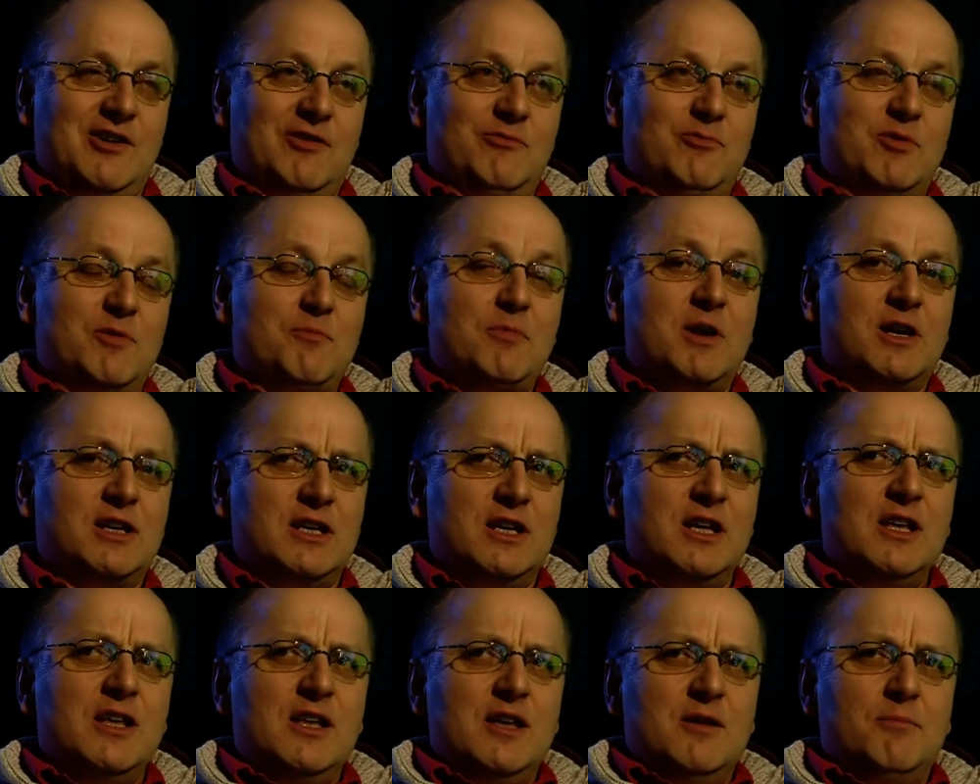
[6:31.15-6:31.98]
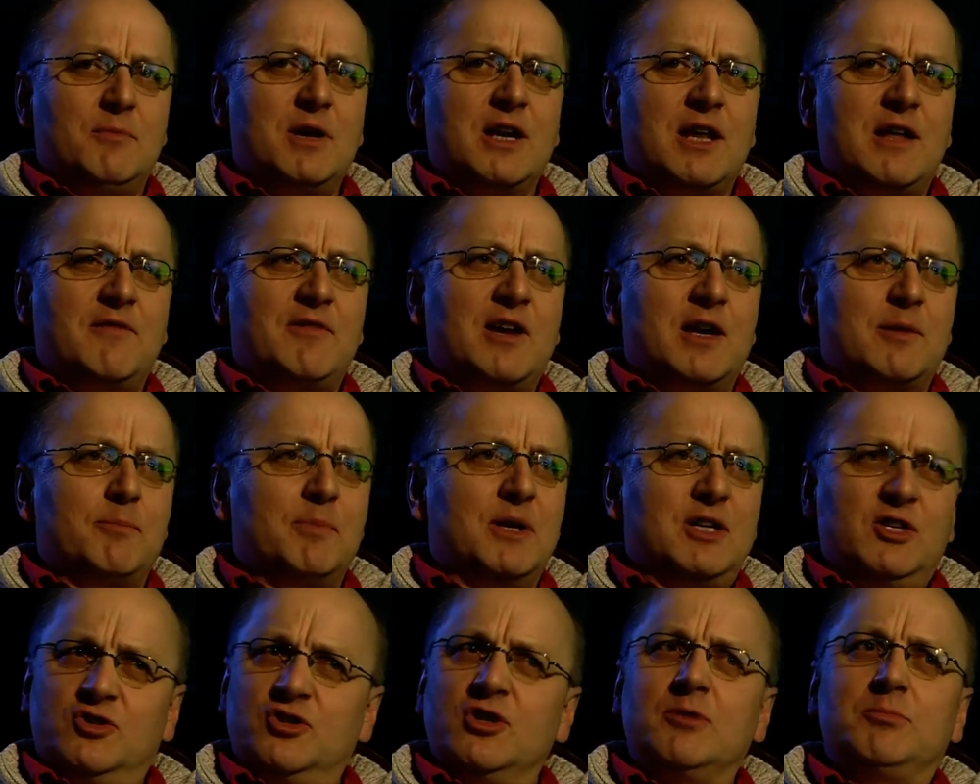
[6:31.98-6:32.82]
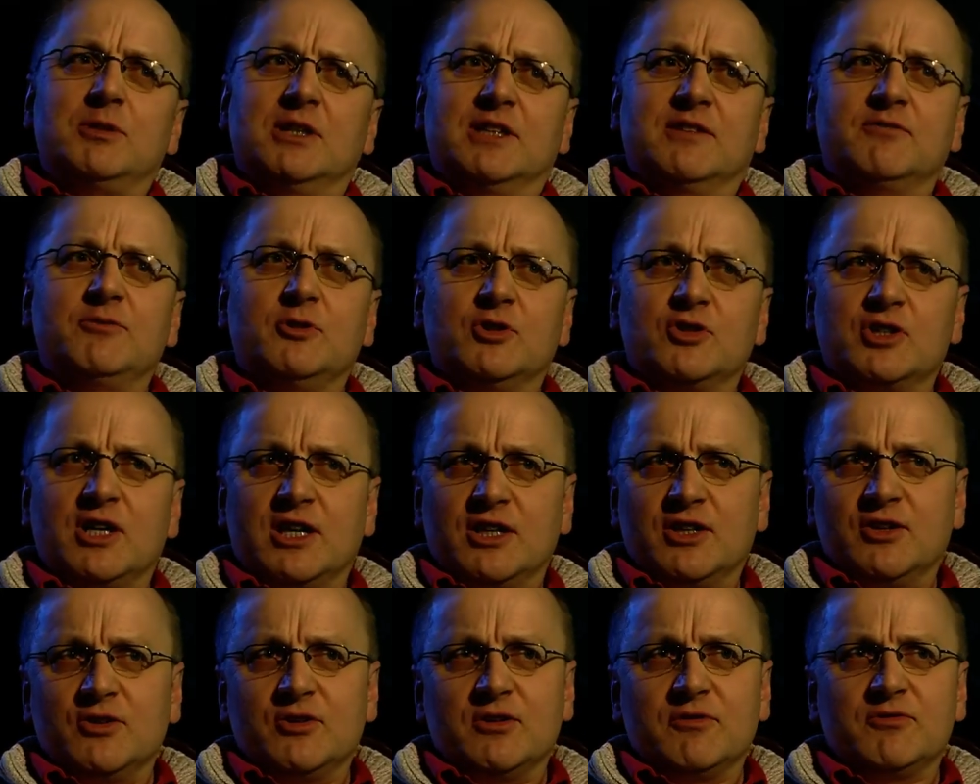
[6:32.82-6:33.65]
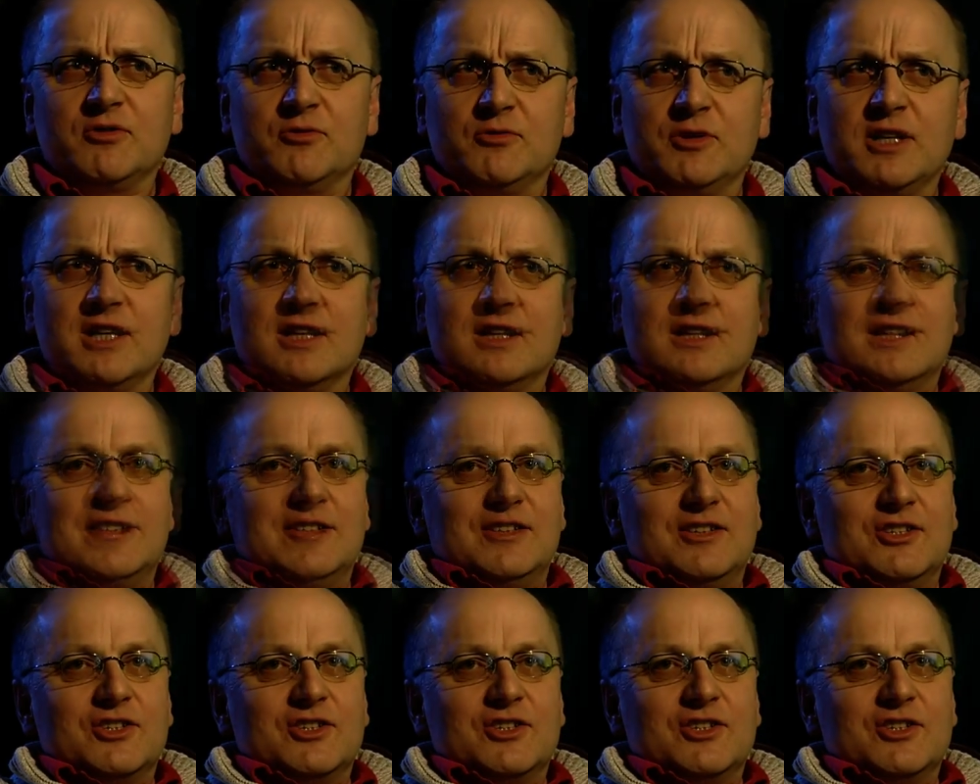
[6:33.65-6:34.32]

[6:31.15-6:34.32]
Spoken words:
We might have had a bit of trouble if we tried to do it for real.